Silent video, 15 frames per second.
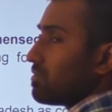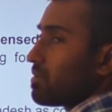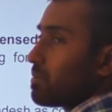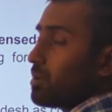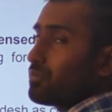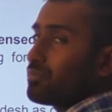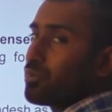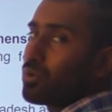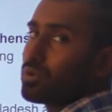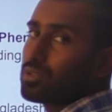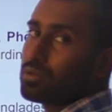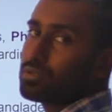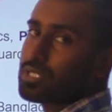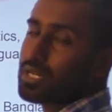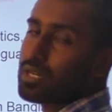of about
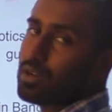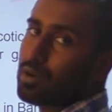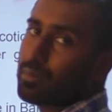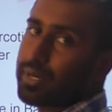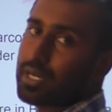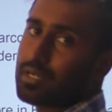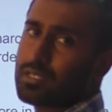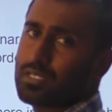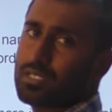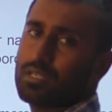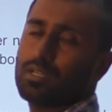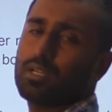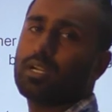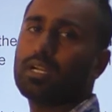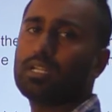4,000 kilometers.
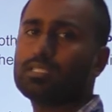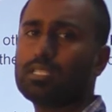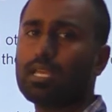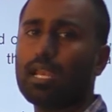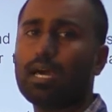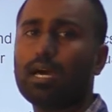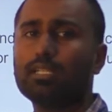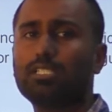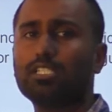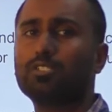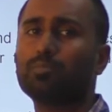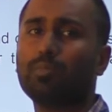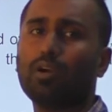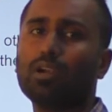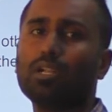It is the
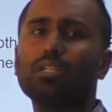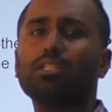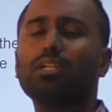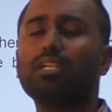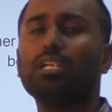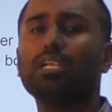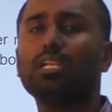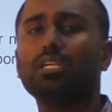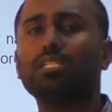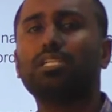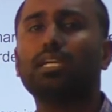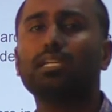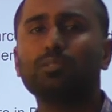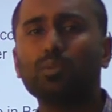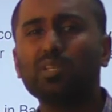largest border that India
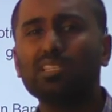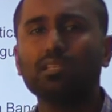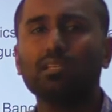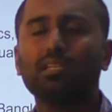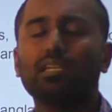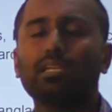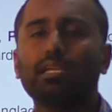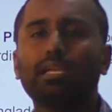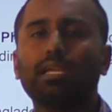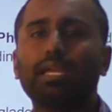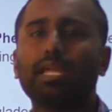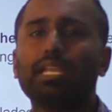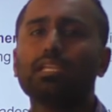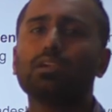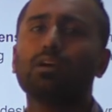shares with
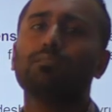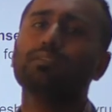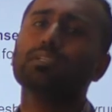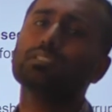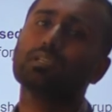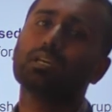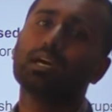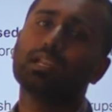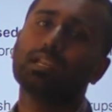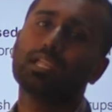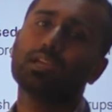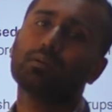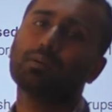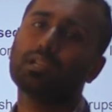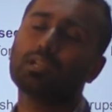any of its
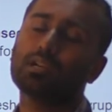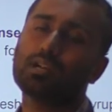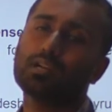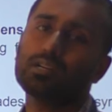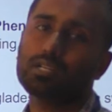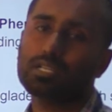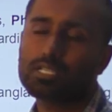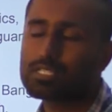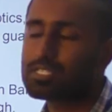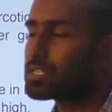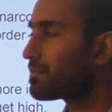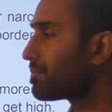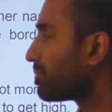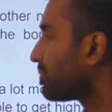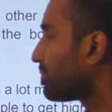neighboring
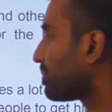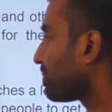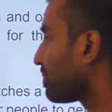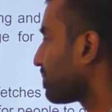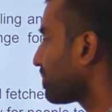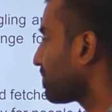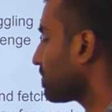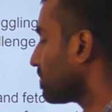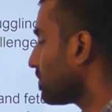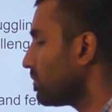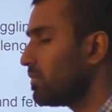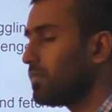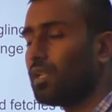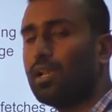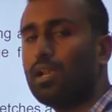countries.
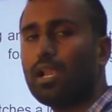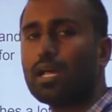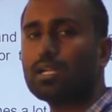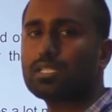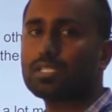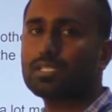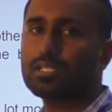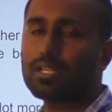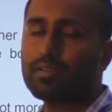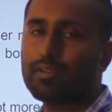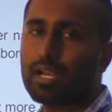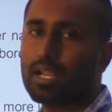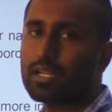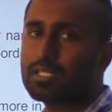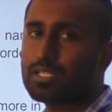Largest,
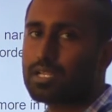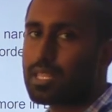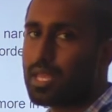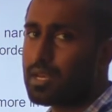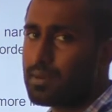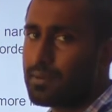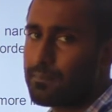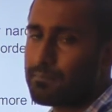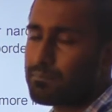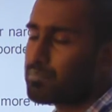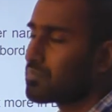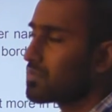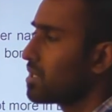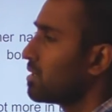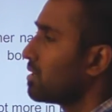even larger than
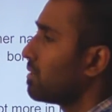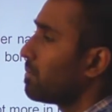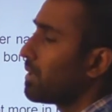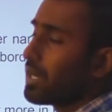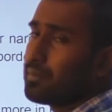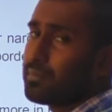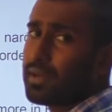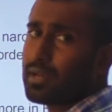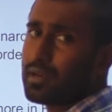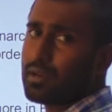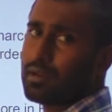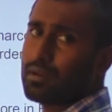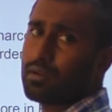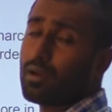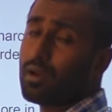Myanmar
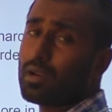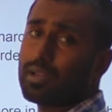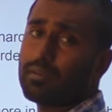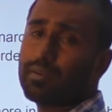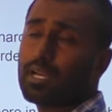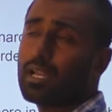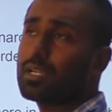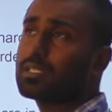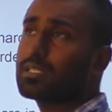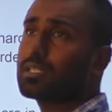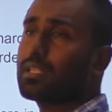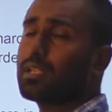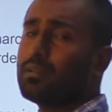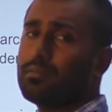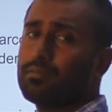or even larger
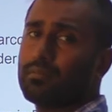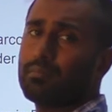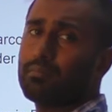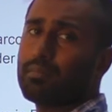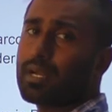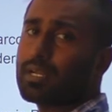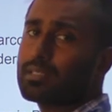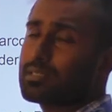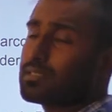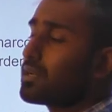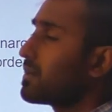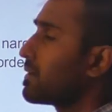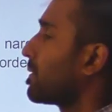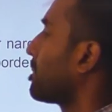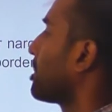than
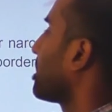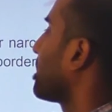Pakistan,